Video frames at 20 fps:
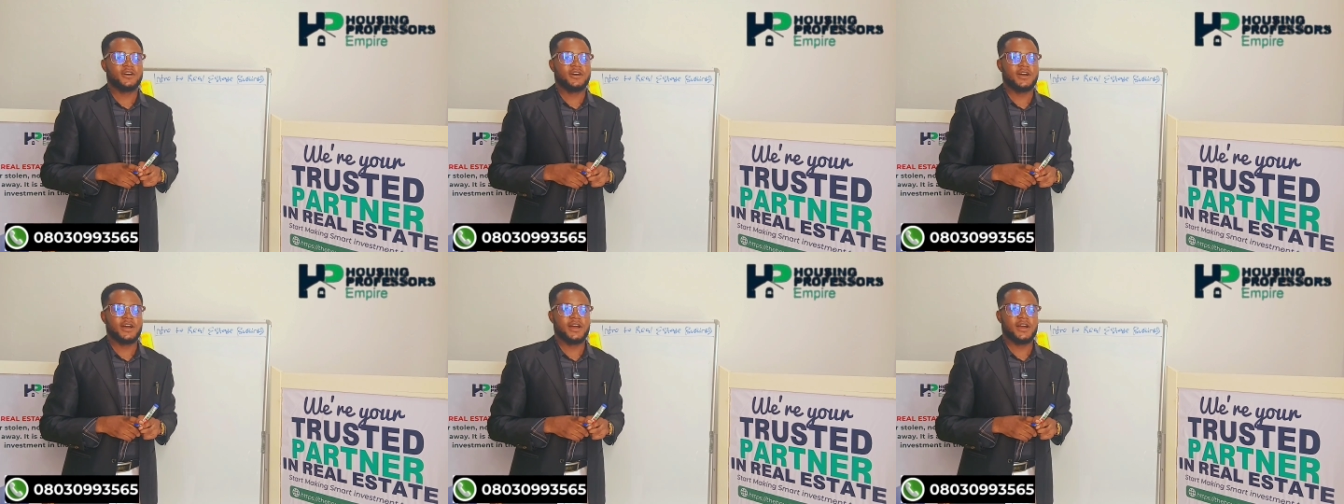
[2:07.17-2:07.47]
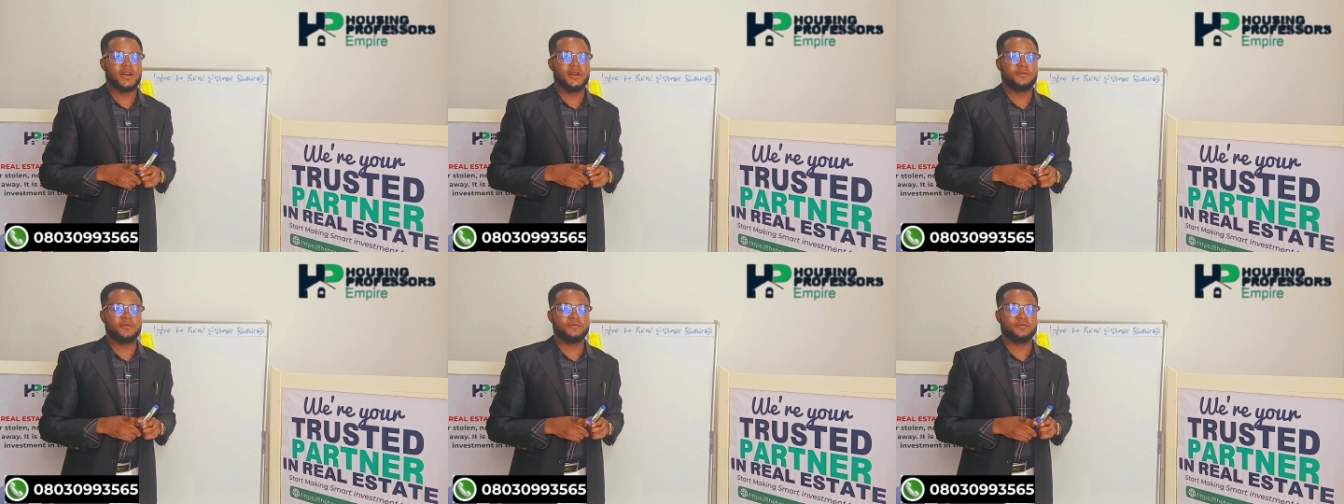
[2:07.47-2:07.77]

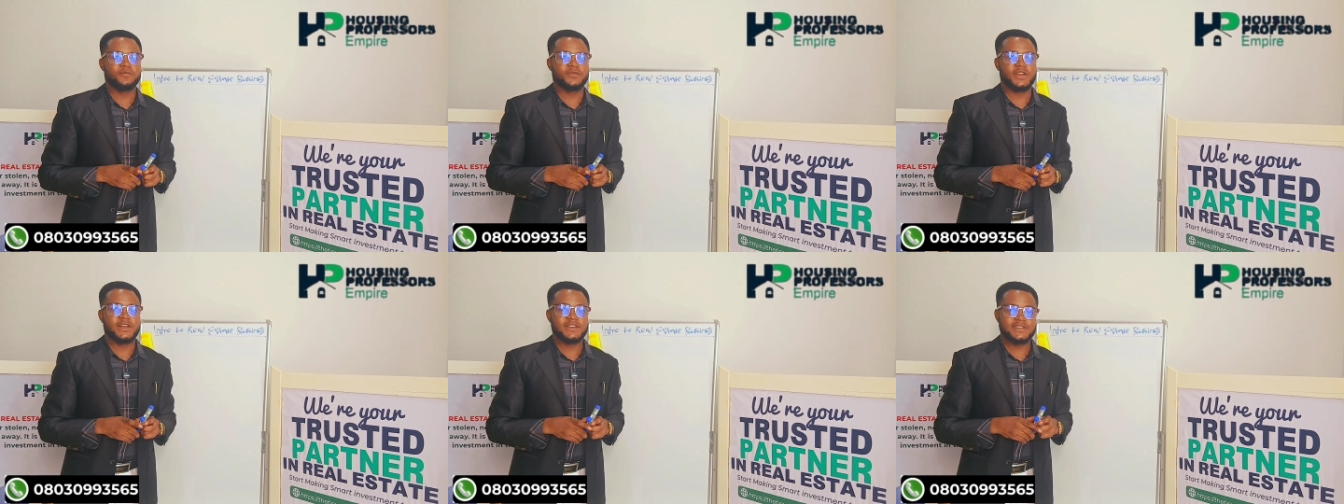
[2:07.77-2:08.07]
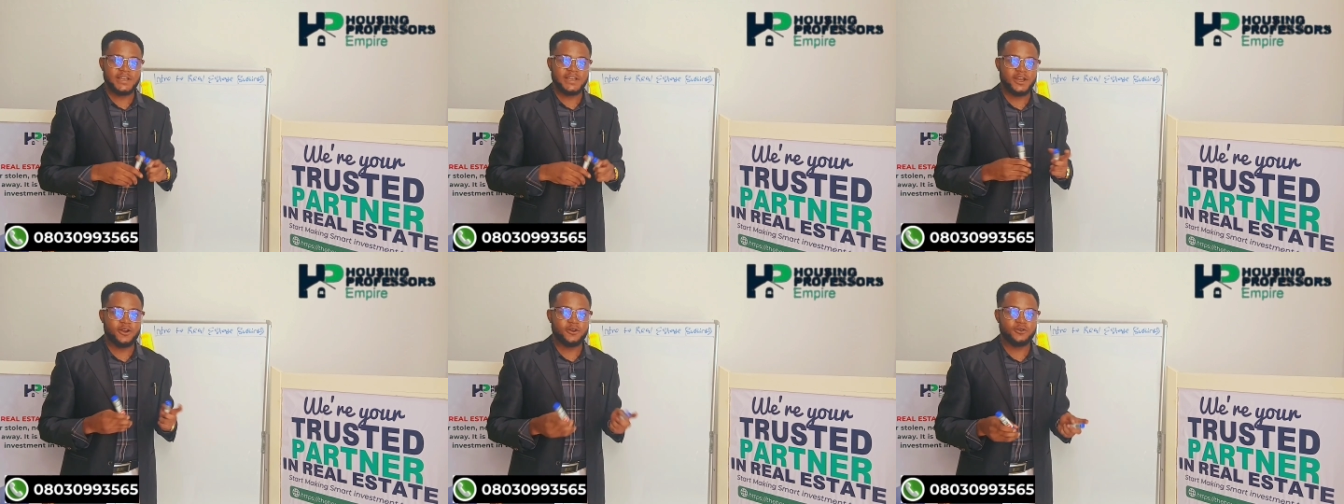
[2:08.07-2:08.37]

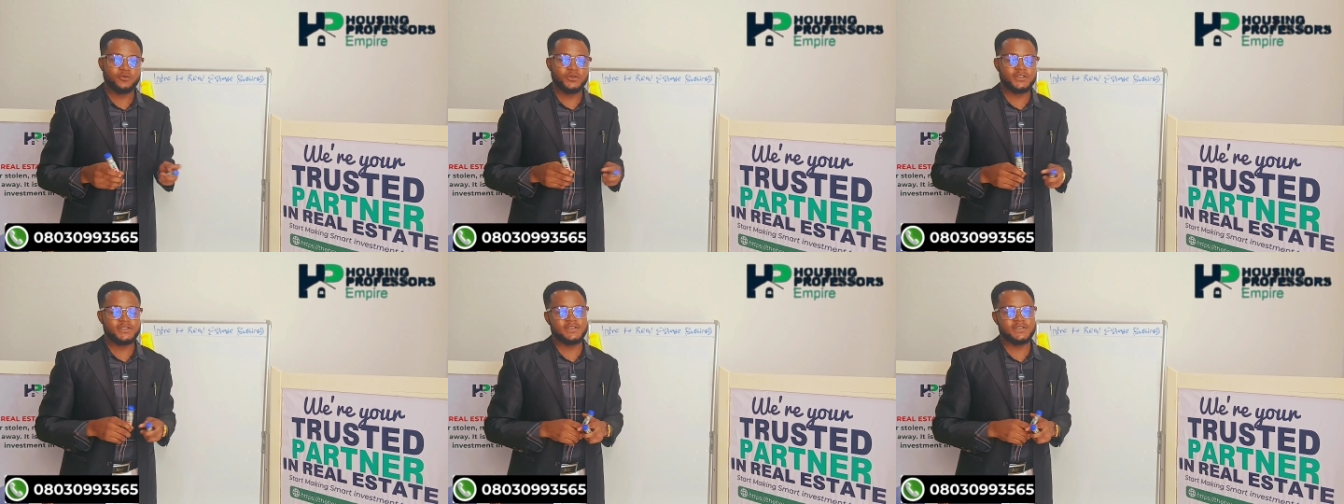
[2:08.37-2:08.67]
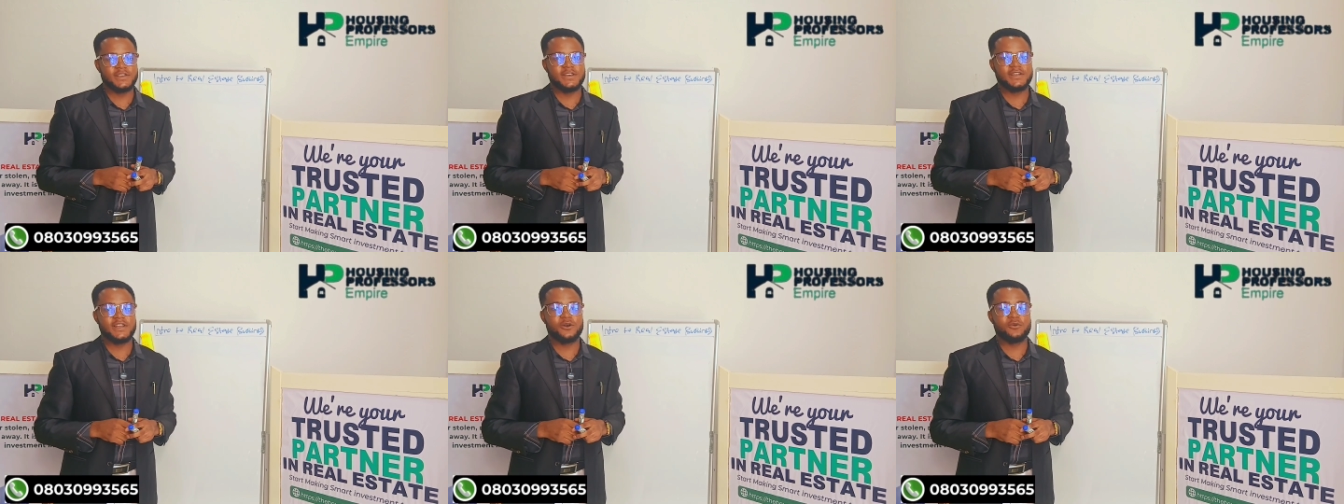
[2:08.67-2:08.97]
As I always
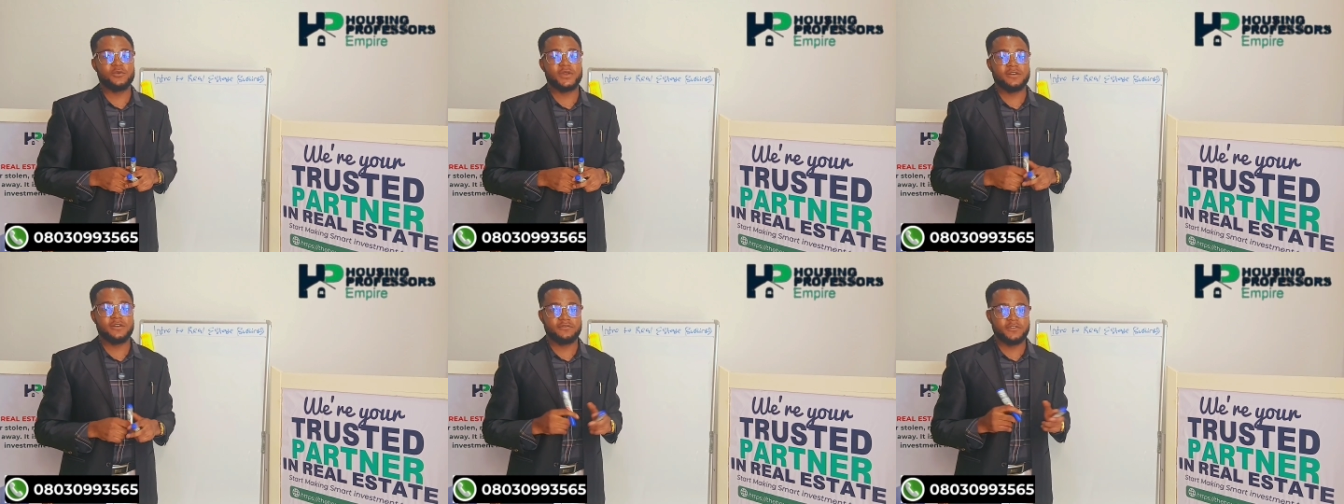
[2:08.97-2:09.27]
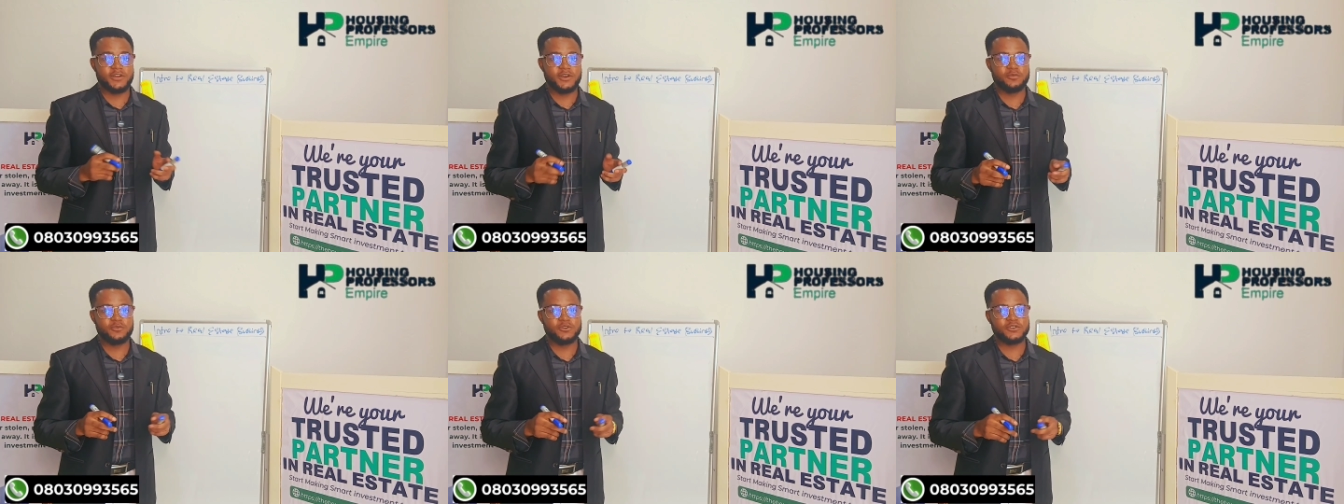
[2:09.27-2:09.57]
say, that we are
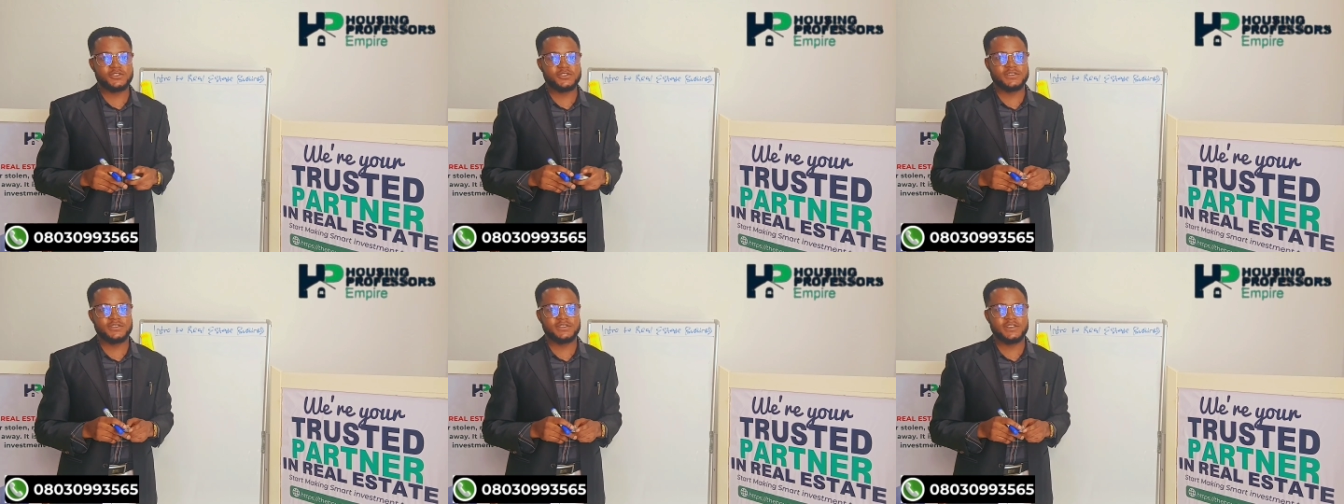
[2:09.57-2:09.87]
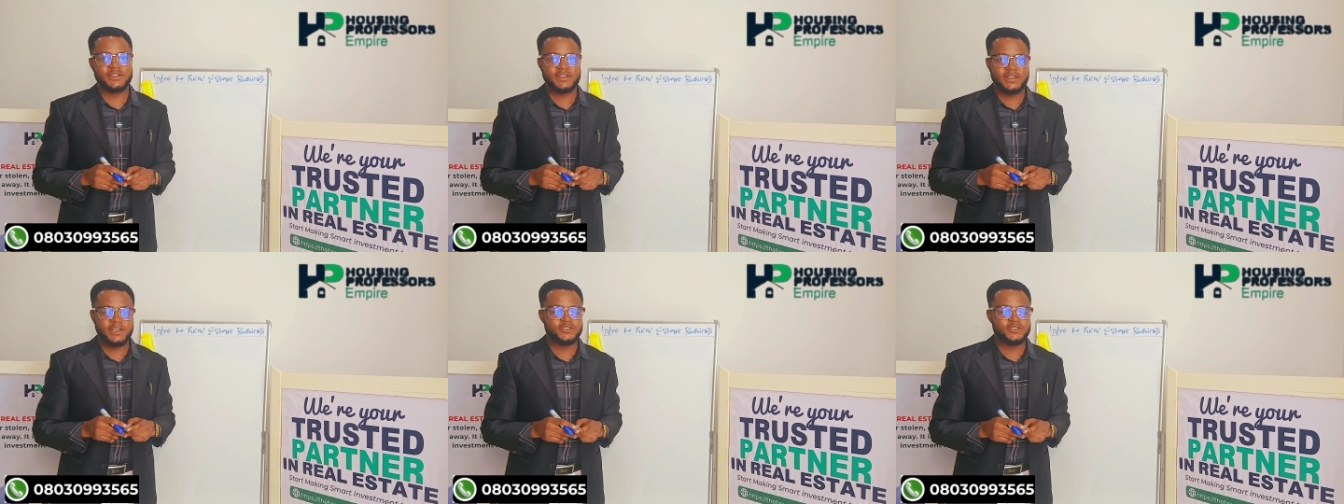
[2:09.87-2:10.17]
very much
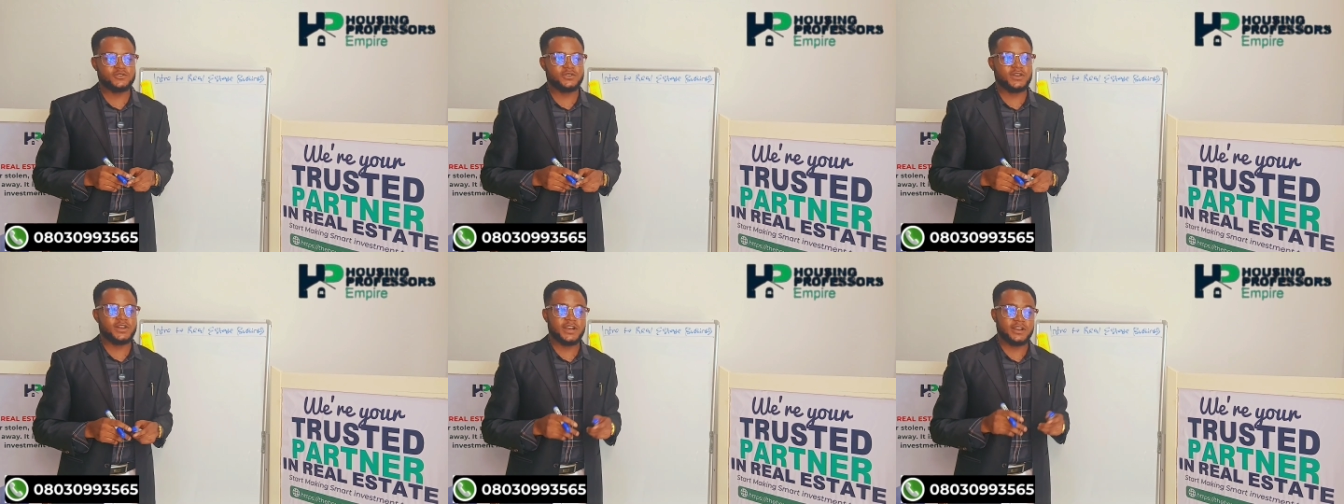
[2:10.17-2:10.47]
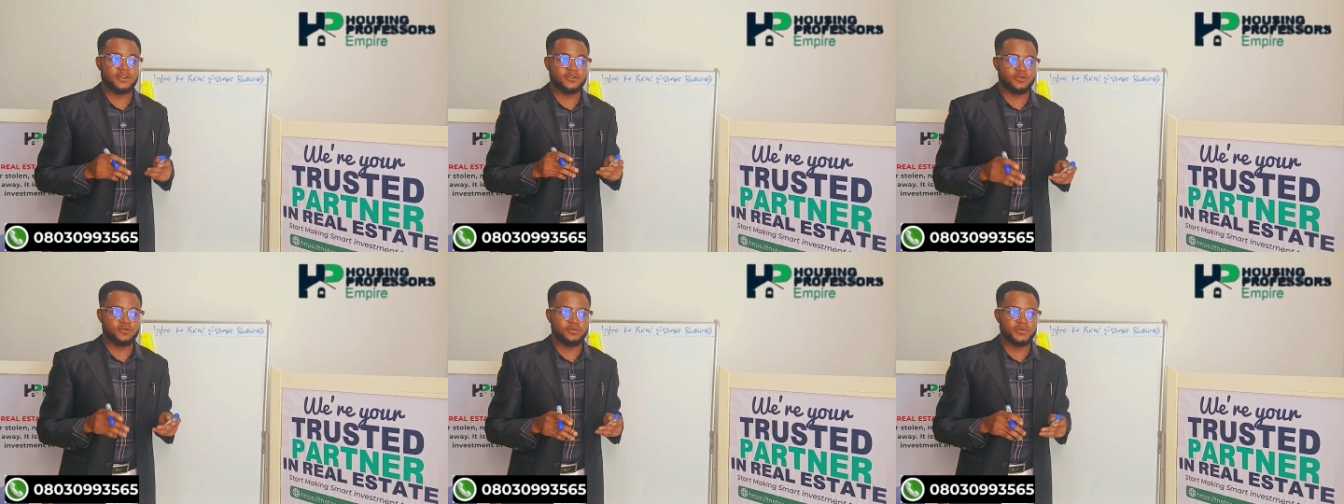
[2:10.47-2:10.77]
intentional
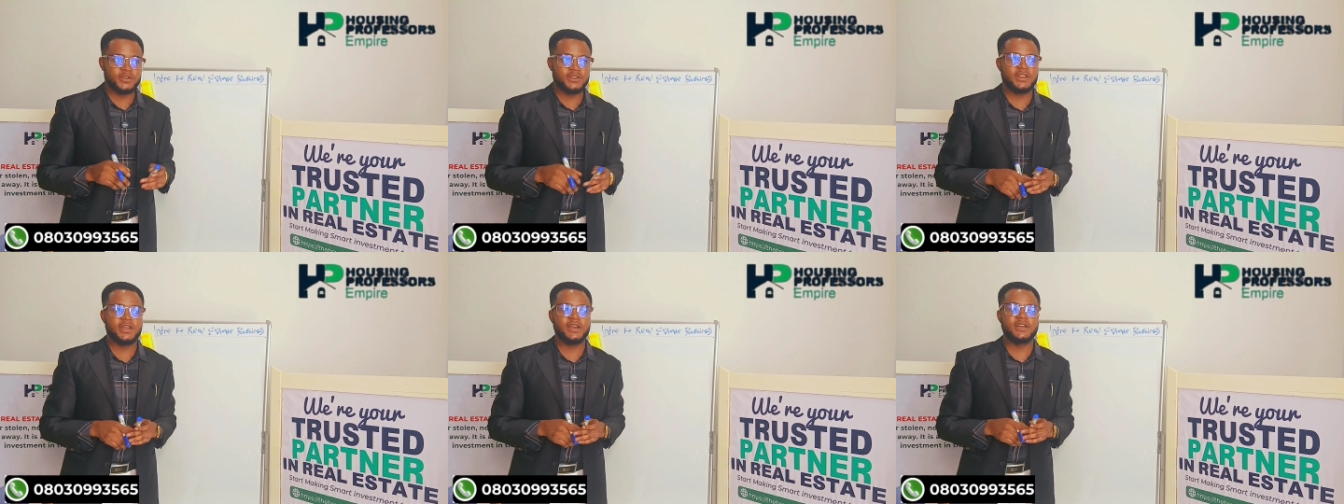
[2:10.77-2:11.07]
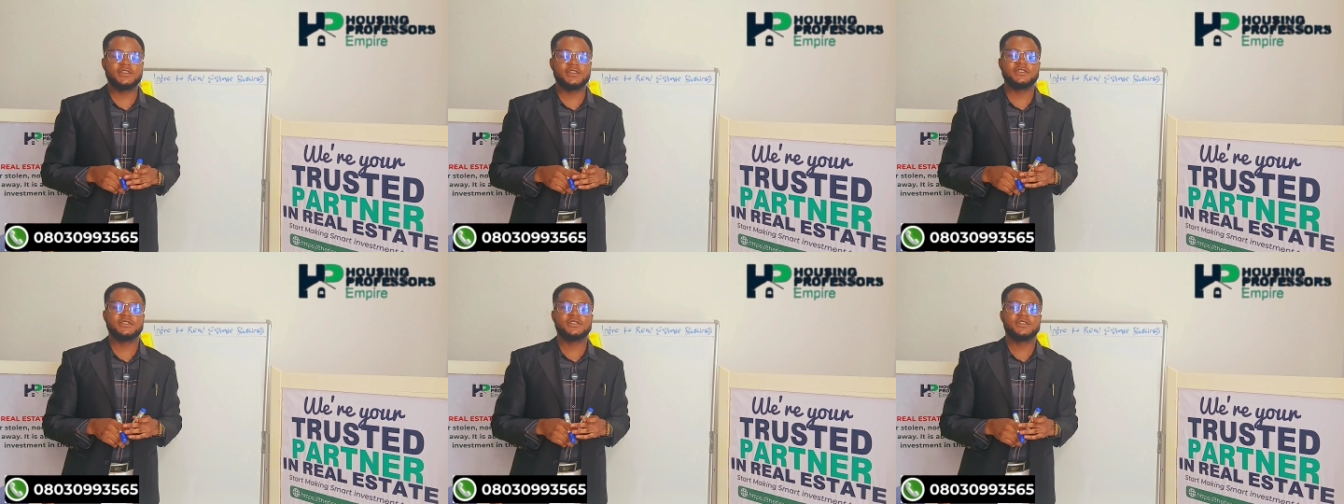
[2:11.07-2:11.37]
and
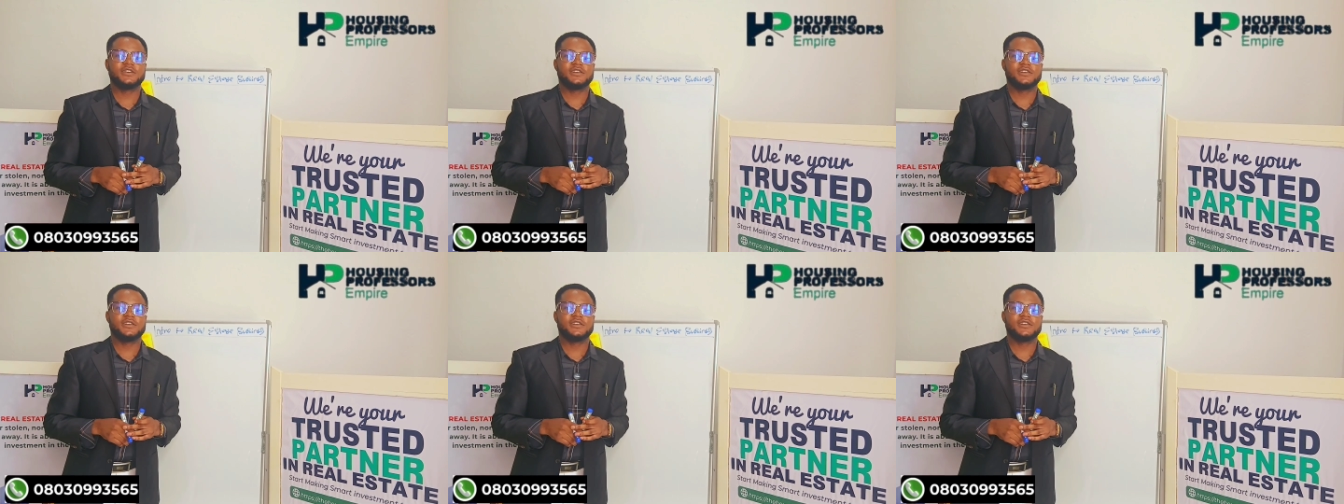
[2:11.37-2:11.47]
committed